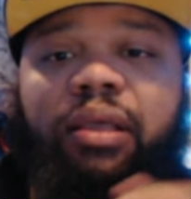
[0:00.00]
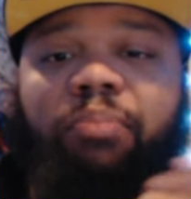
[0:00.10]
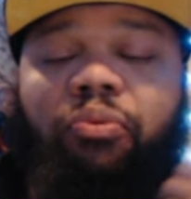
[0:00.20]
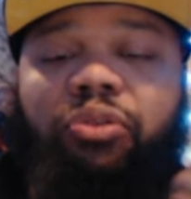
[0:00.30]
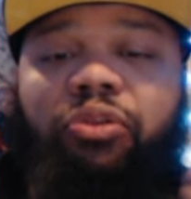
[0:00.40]

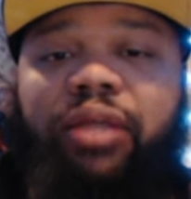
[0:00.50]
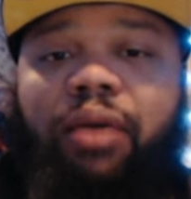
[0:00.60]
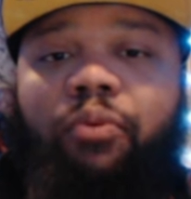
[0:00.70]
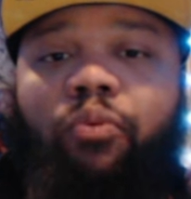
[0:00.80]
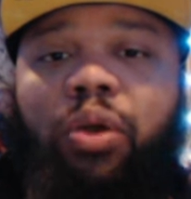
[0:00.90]
But when you look
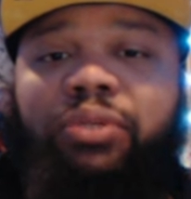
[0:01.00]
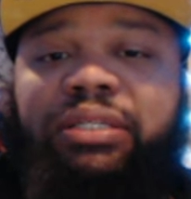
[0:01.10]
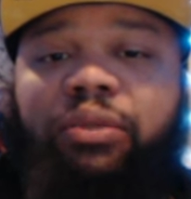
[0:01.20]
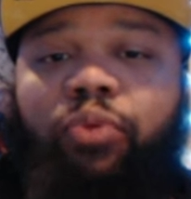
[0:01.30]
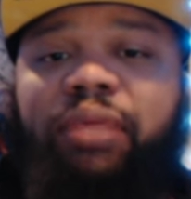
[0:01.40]
at
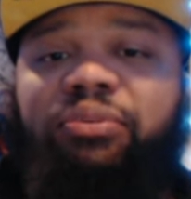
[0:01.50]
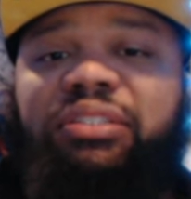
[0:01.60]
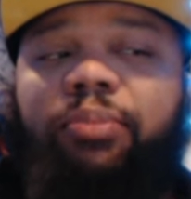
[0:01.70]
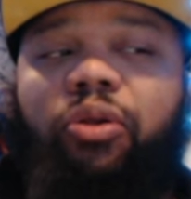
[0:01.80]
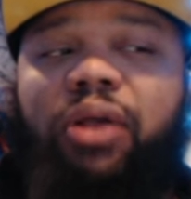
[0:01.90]
what he
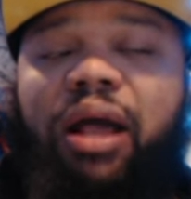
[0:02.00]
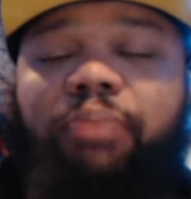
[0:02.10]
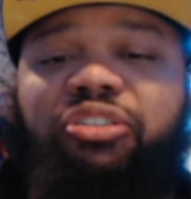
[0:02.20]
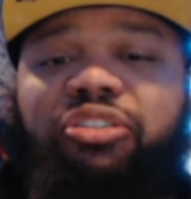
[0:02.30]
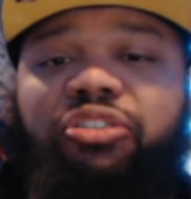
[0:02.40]
was able to
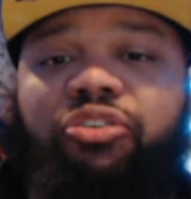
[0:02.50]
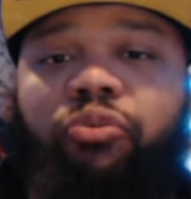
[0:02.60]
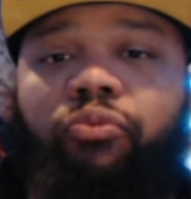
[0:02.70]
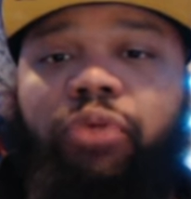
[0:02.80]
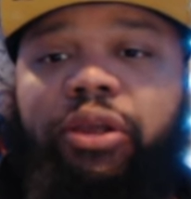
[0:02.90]
accomplish in his
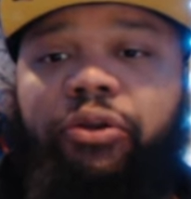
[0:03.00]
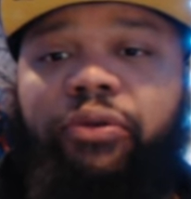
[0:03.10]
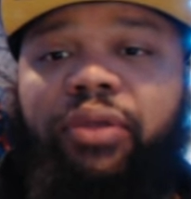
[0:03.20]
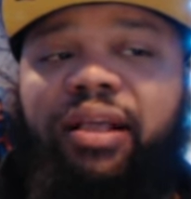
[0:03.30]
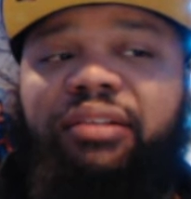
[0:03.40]
career,